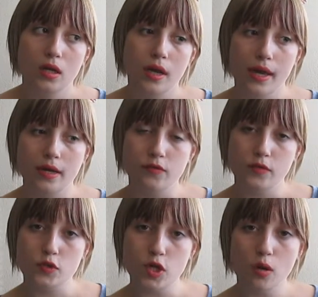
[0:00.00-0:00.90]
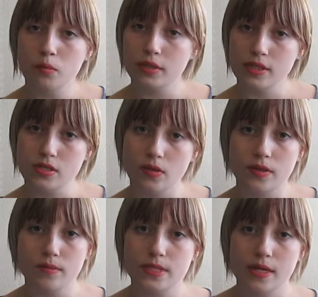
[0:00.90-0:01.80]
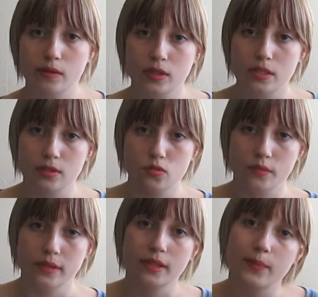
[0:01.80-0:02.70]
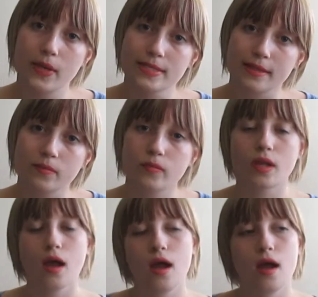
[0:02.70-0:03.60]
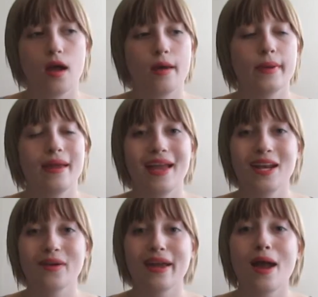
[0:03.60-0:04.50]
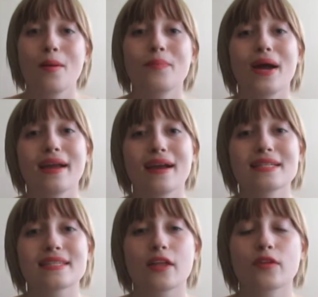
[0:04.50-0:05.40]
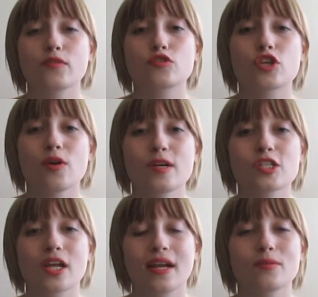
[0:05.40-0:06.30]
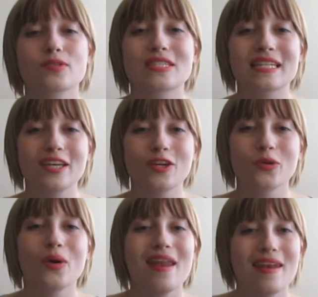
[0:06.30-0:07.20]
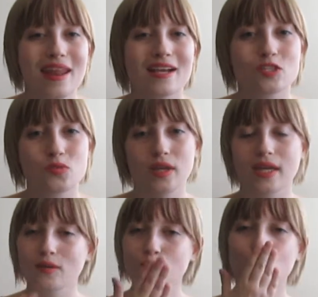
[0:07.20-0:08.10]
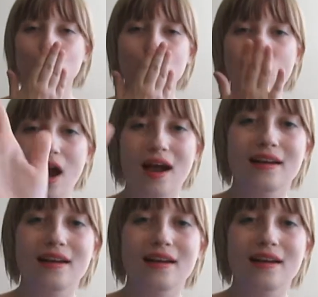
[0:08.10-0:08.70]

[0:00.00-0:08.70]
And if you don't, please don't thumbs down because that's really depressing. Anyway, bye guys. I love you so much and I will see you next week. Mwah!